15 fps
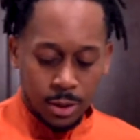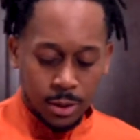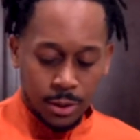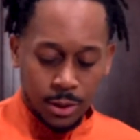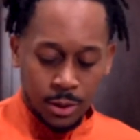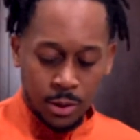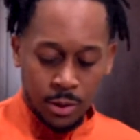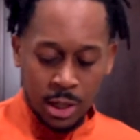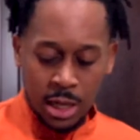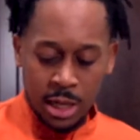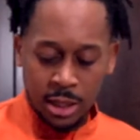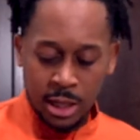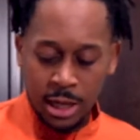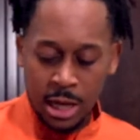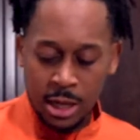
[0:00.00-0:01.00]
So now I
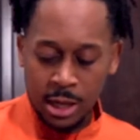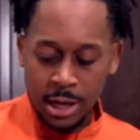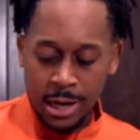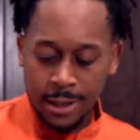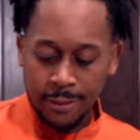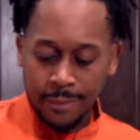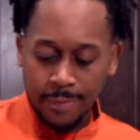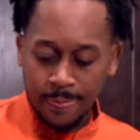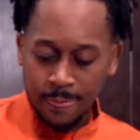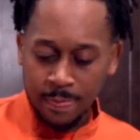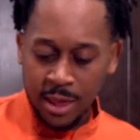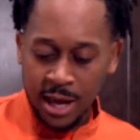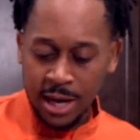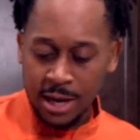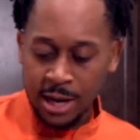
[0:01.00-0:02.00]
think I got
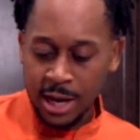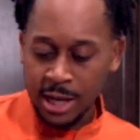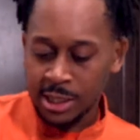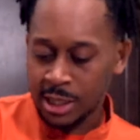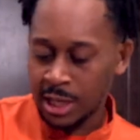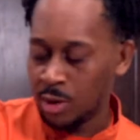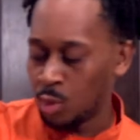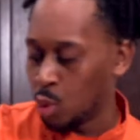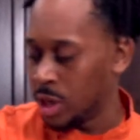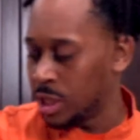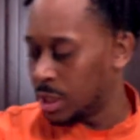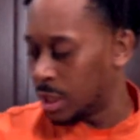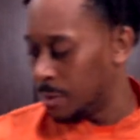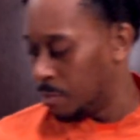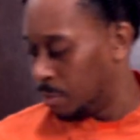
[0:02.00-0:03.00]
that nice and
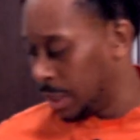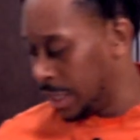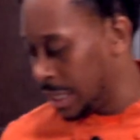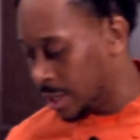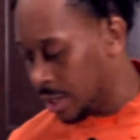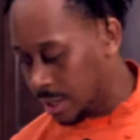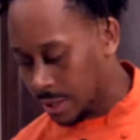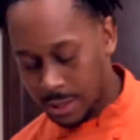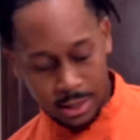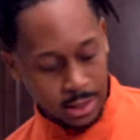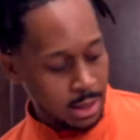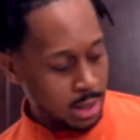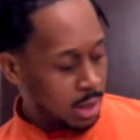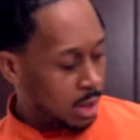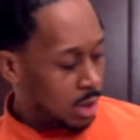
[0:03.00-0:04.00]
whisked and blended.
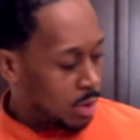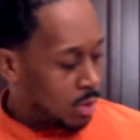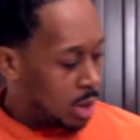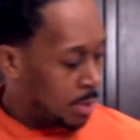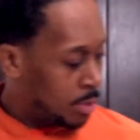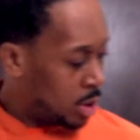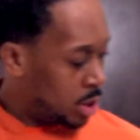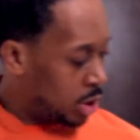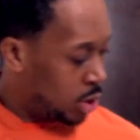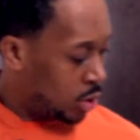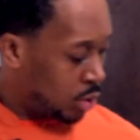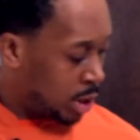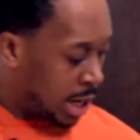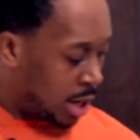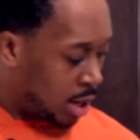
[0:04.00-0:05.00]
What I'm going to do
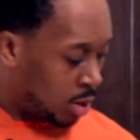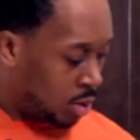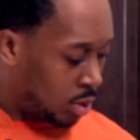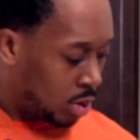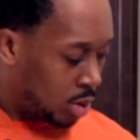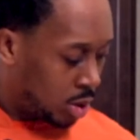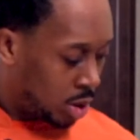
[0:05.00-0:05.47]
now